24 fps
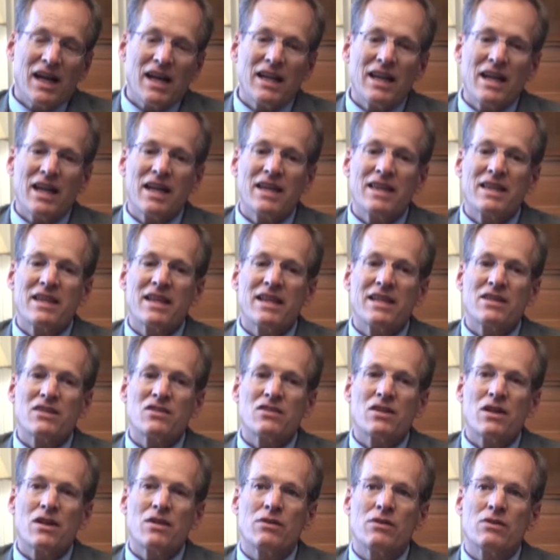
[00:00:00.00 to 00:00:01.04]
I think
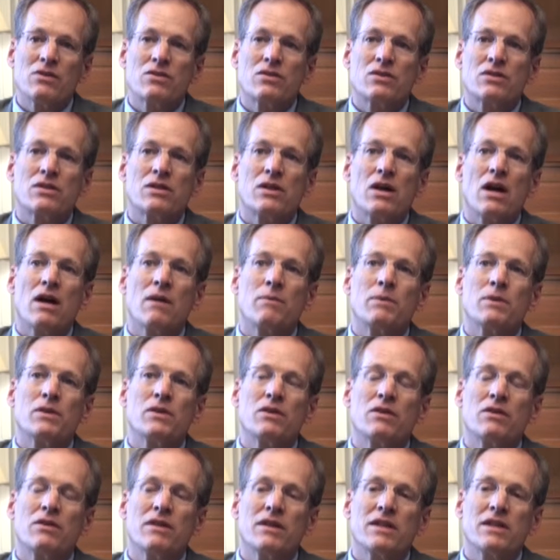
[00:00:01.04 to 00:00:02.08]
so. There's
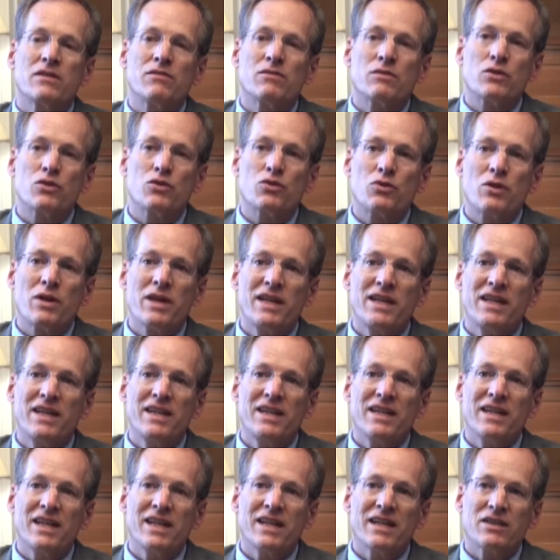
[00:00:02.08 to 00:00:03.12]
opportunities for
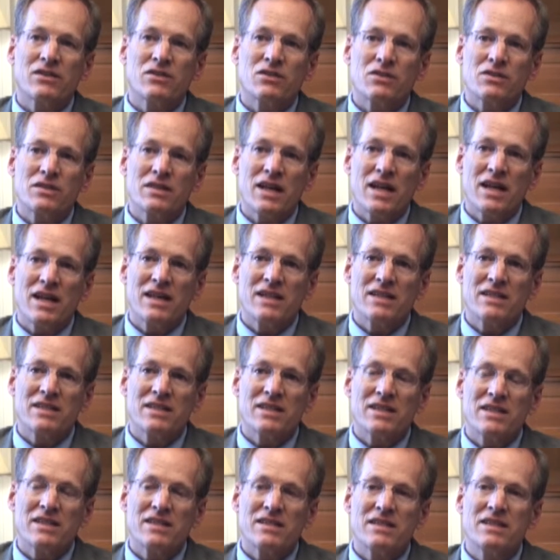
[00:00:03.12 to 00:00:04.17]
training
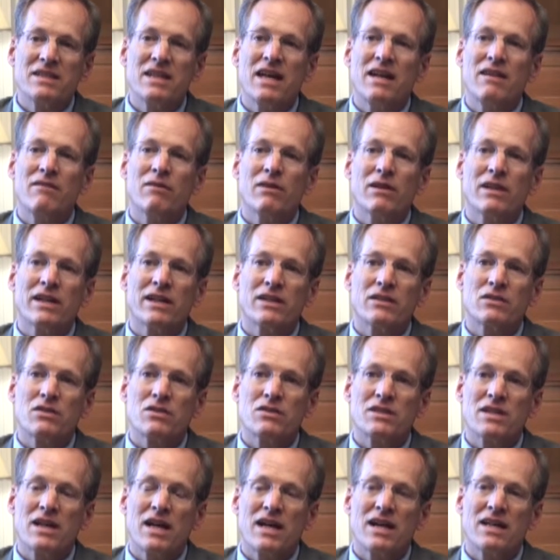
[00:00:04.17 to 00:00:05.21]
exercises, naval
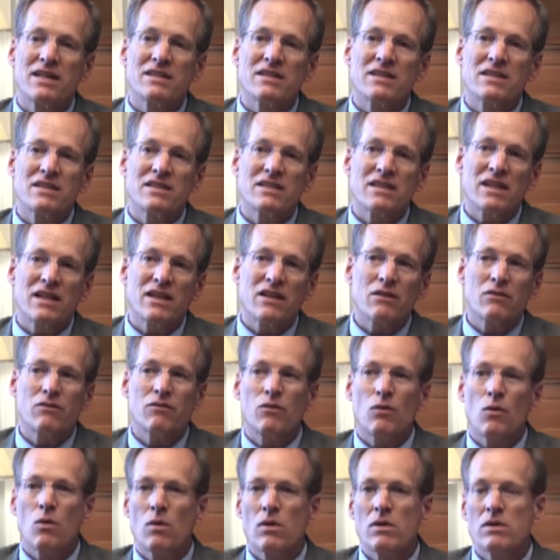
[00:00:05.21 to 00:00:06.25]
exercises, Air
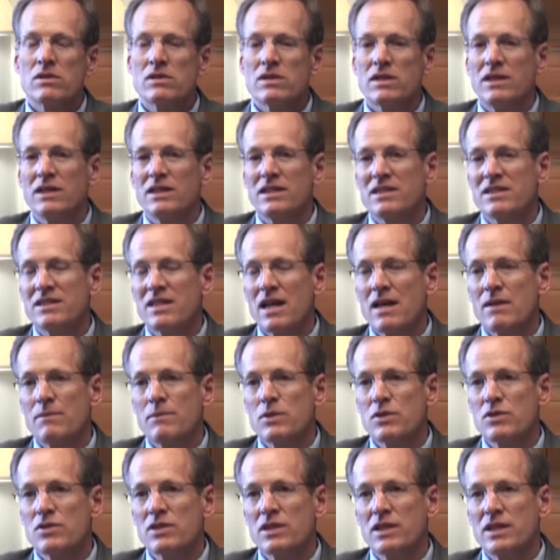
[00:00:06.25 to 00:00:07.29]
Force,
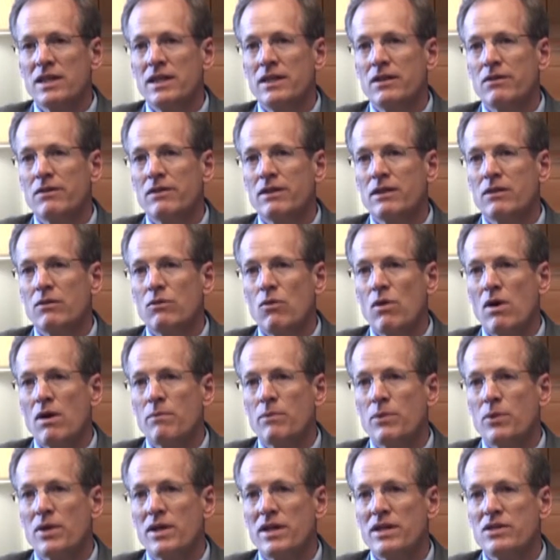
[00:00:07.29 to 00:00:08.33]
cybersecurity
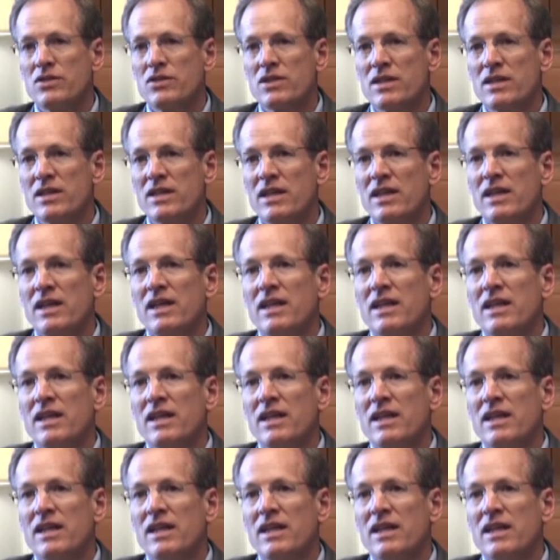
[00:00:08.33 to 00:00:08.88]
cooperation.